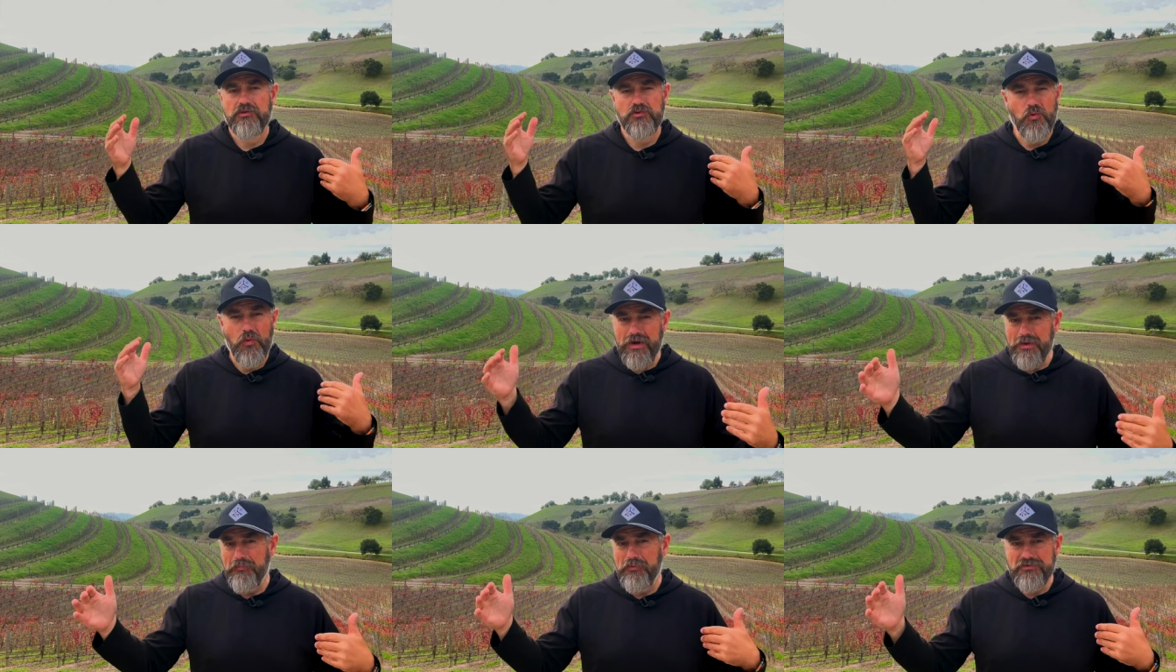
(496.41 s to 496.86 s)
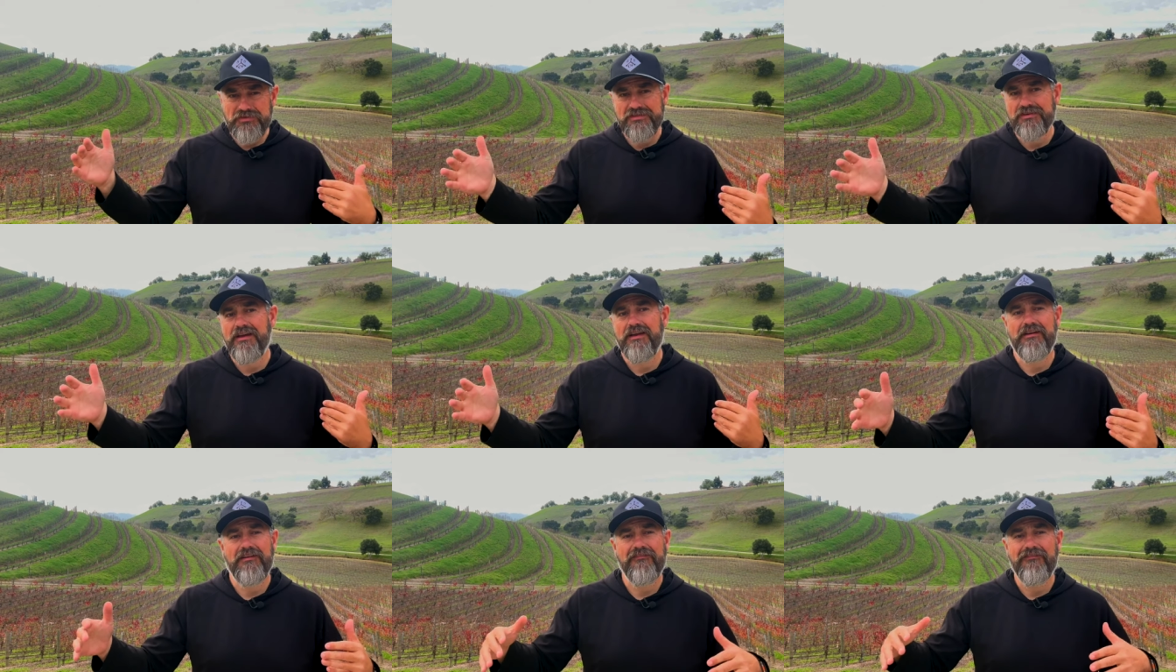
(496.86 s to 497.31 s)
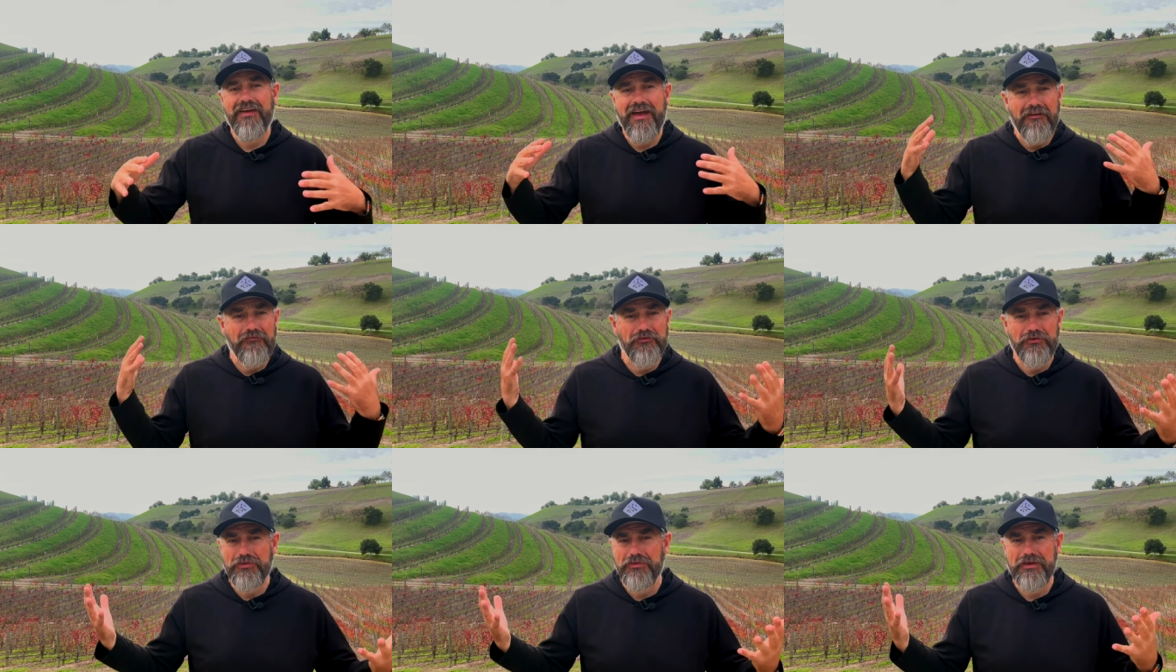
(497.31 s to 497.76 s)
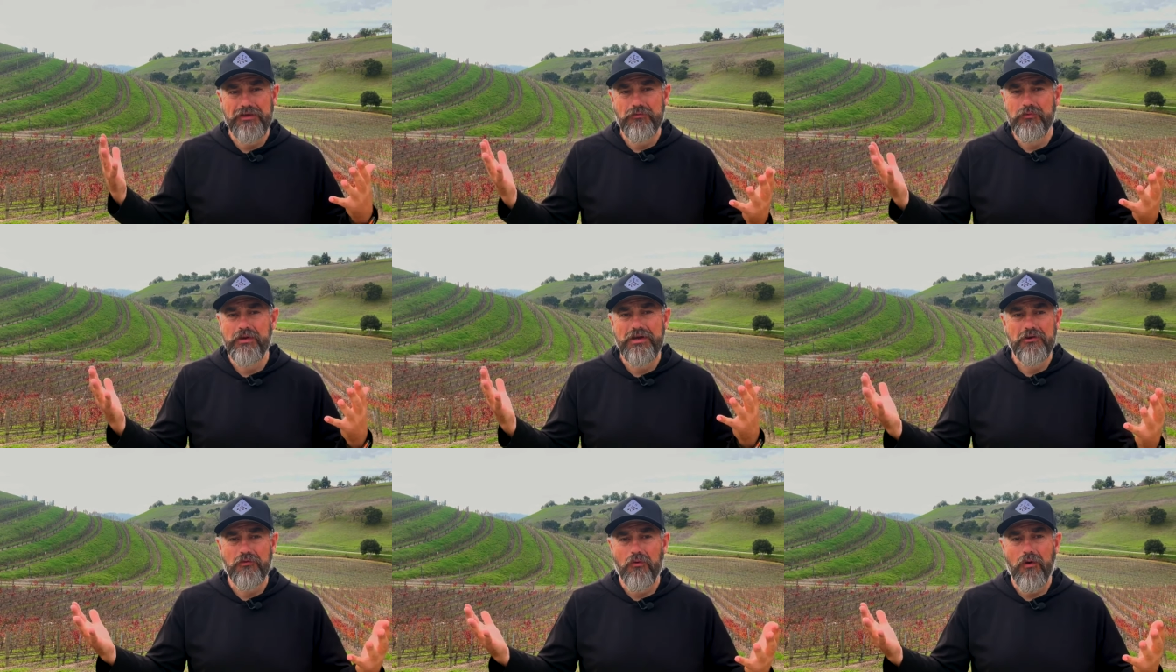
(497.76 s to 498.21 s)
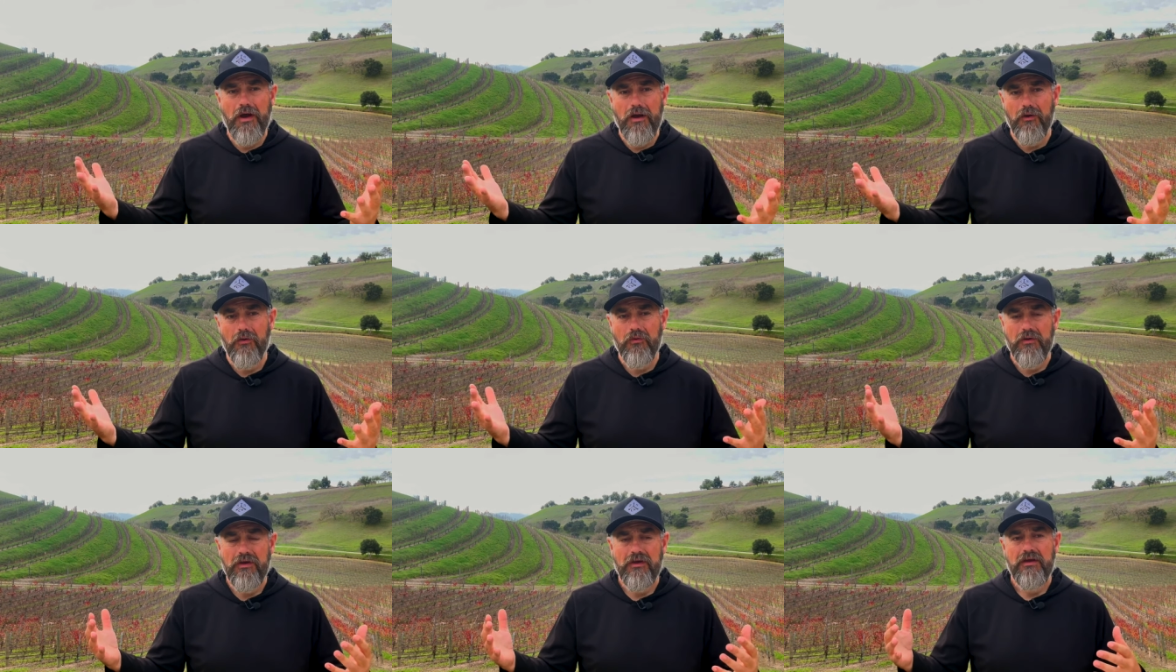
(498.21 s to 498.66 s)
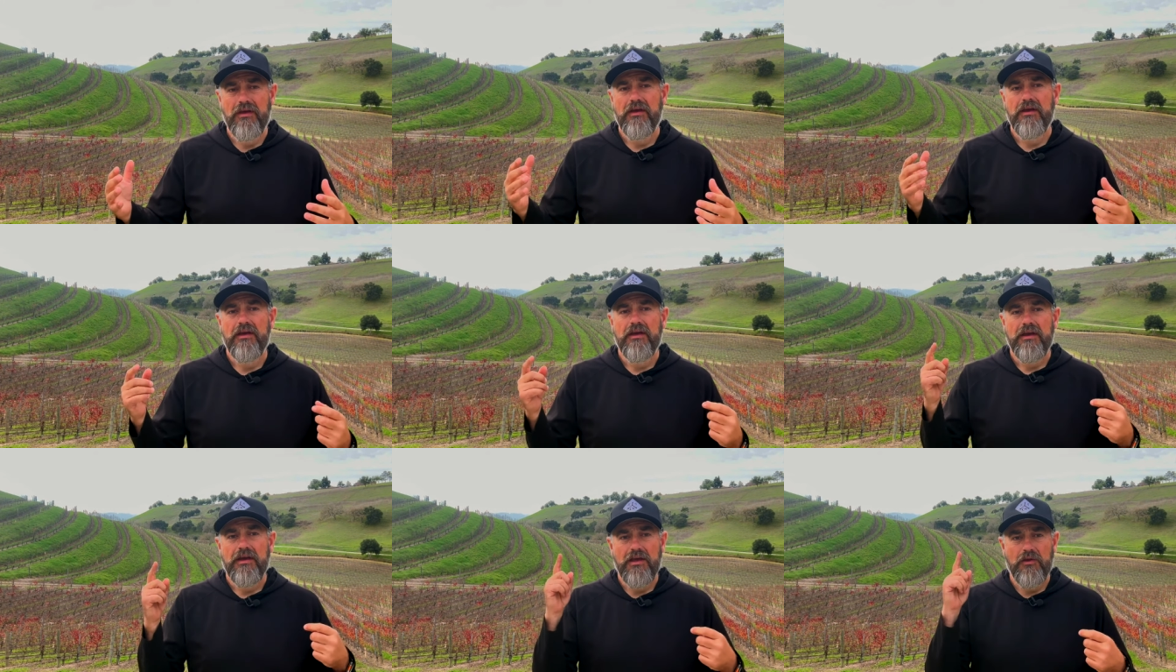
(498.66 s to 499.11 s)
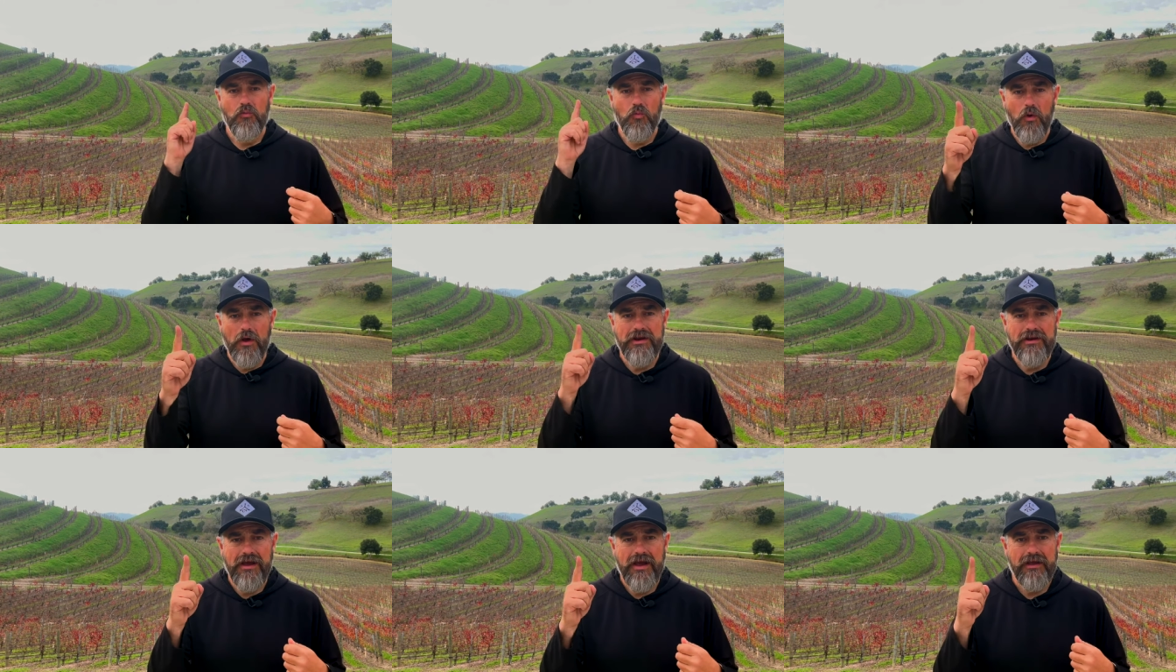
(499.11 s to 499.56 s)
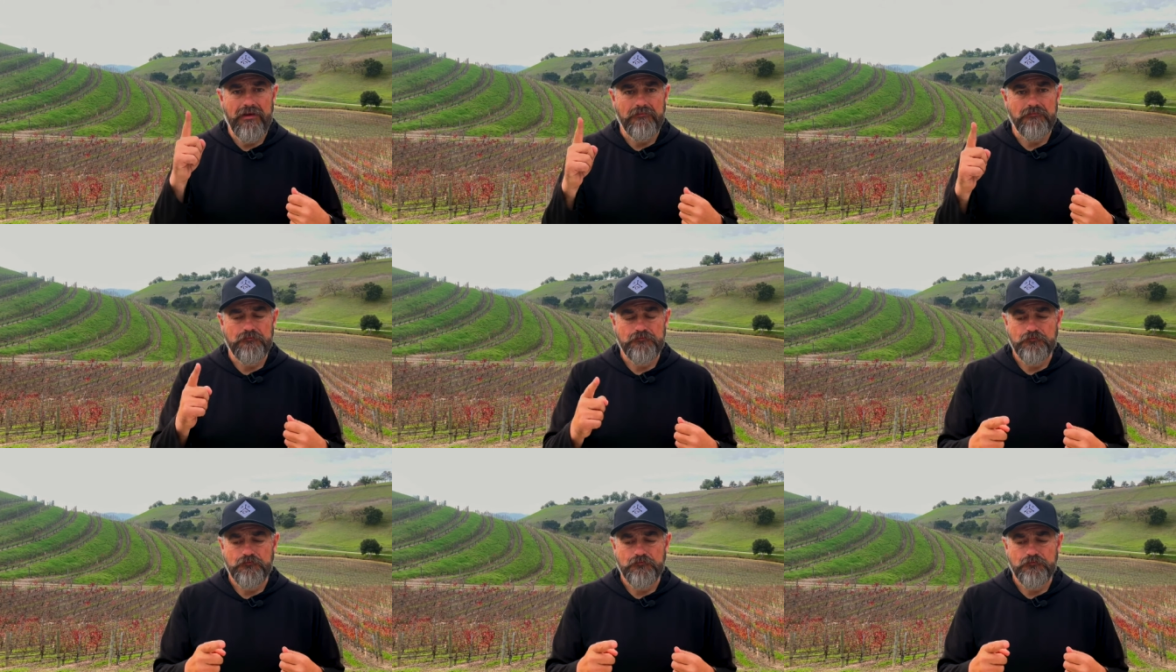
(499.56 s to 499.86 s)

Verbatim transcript: 20% of everything we grow in one night.